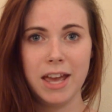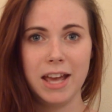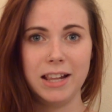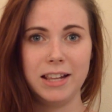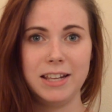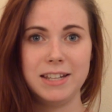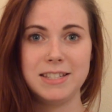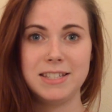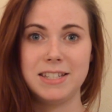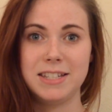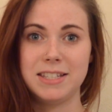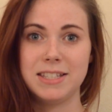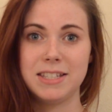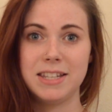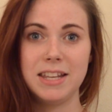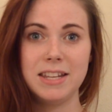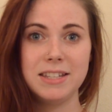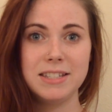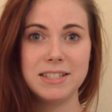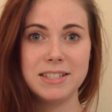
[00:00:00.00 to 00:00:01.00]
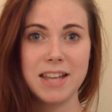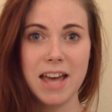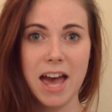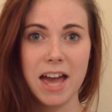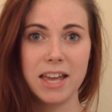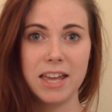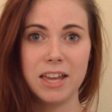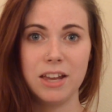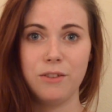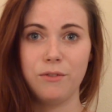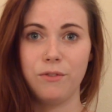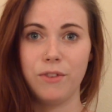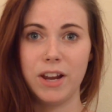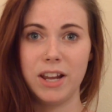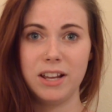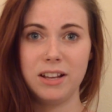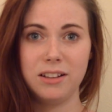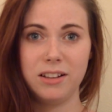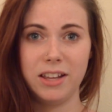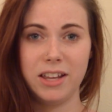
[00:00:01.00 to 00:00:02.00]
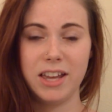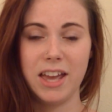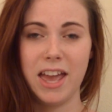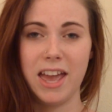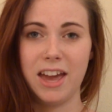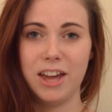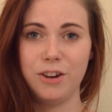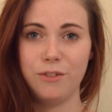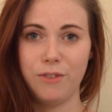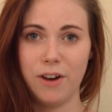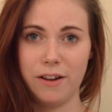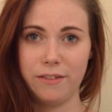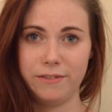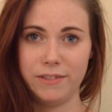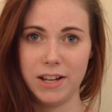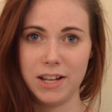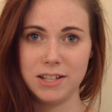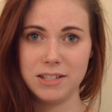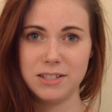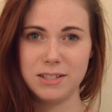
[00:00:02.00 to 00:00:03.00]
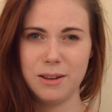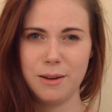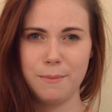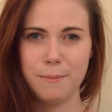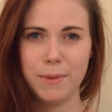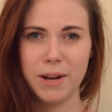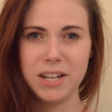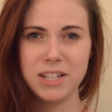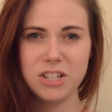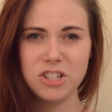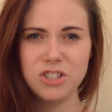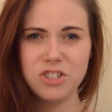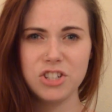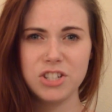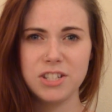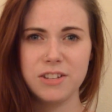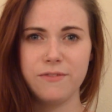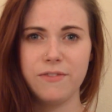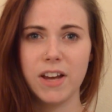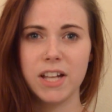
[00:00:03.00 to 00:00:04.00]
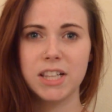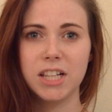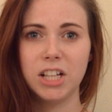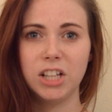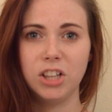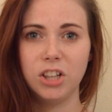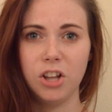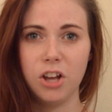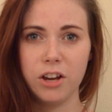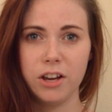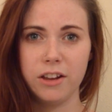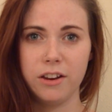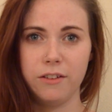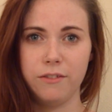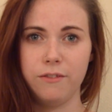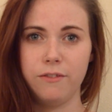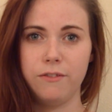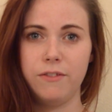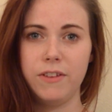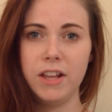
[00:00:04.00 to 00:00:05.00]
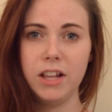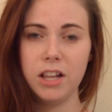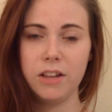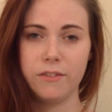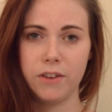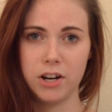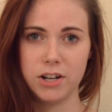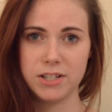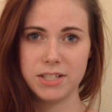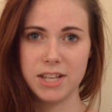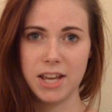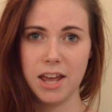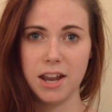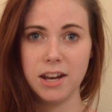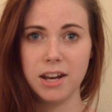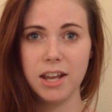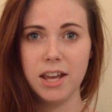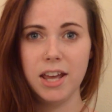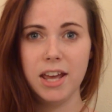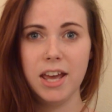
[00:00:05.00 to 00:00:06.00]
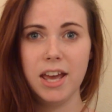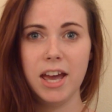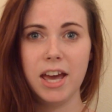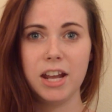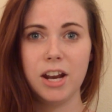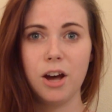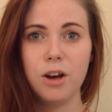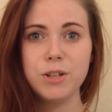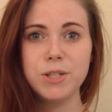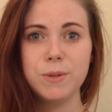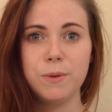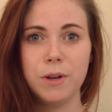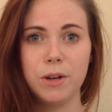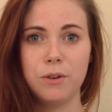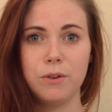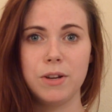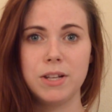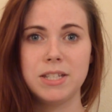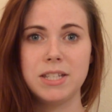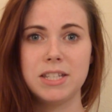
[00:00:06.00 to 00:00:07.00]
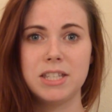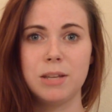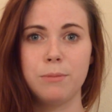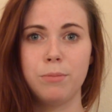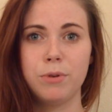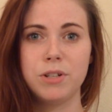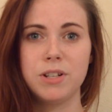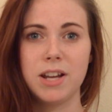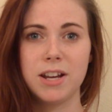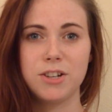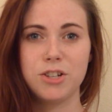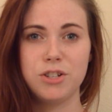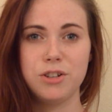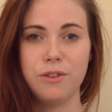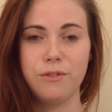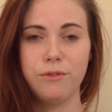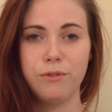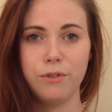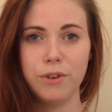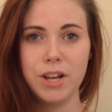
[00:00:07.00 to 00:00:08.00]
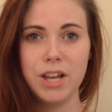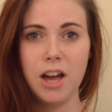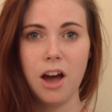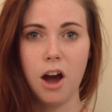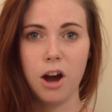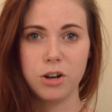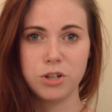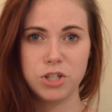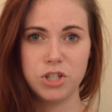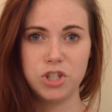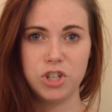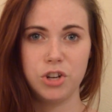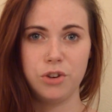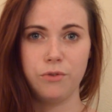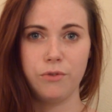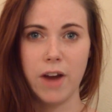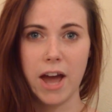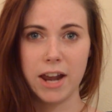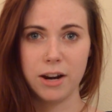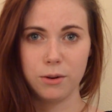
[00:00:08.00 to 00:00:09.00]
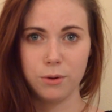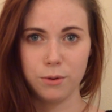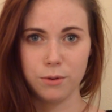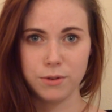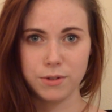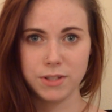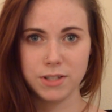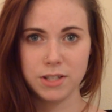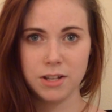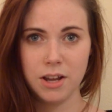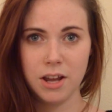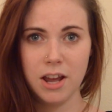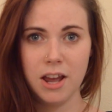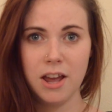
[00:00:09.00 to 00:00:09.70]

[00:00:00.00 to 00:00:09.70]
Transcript: It leads to skin sagging, wrinkling, and roughness. But it doesn't just affect the look and feel of our skin, it also increases the production of free oxygen radicals.